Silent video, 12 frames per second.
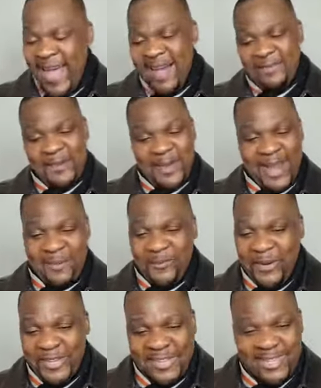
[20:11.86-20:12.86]
I feel like
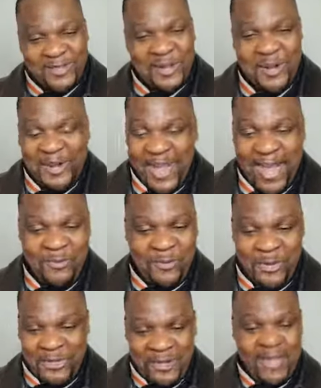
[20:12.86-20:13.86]
preaching. Slow down,
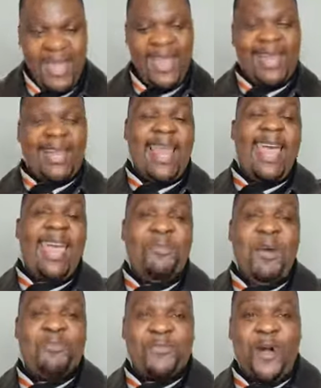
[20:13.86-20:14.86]
preacher.
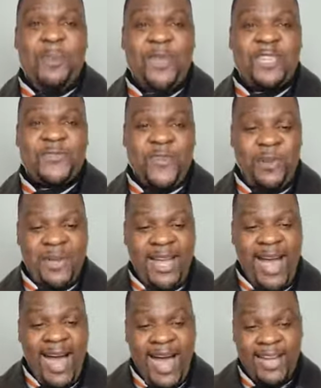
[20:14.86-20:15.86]
Claim a promise from
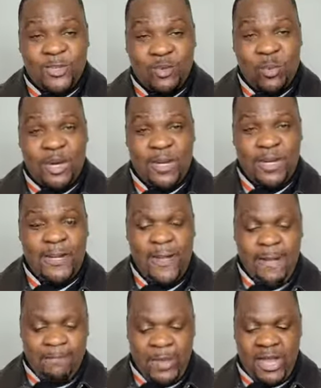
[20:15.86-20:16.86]
God's word,
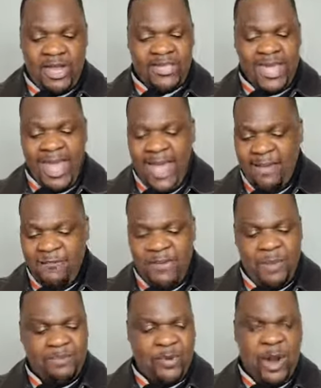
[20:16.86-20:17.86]
because
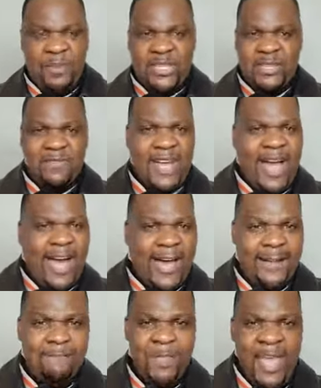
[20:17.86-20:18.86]
every promise of
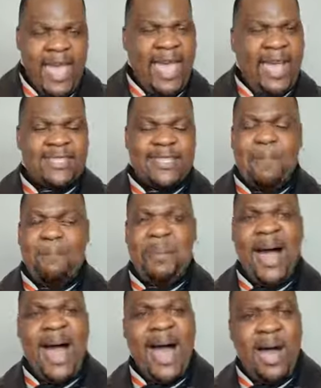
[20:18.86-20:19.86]
God has the
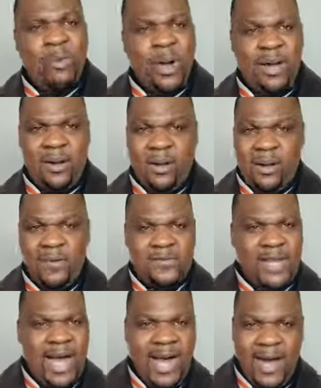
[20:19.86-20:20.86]
power
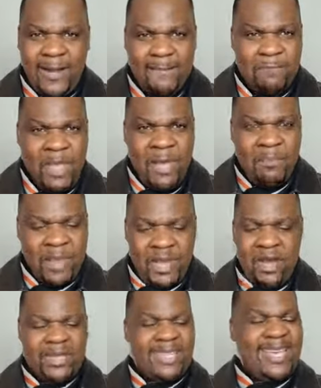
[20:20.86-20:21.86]
of God,
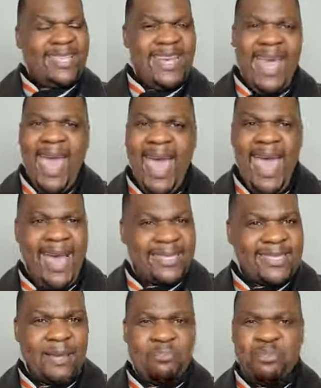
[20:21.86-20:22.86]
because it
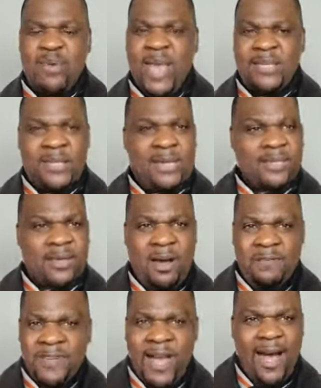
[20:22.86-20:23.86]
has the presence
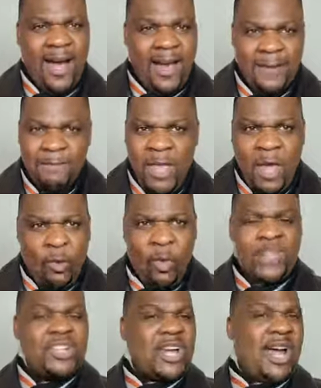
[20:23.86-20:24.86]
of God,
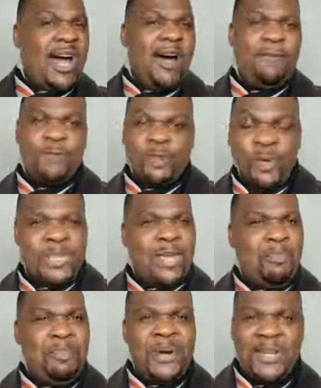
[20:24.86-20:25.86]
which comes with
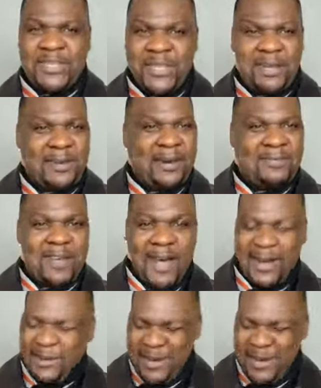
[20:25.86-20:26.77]
the person of God.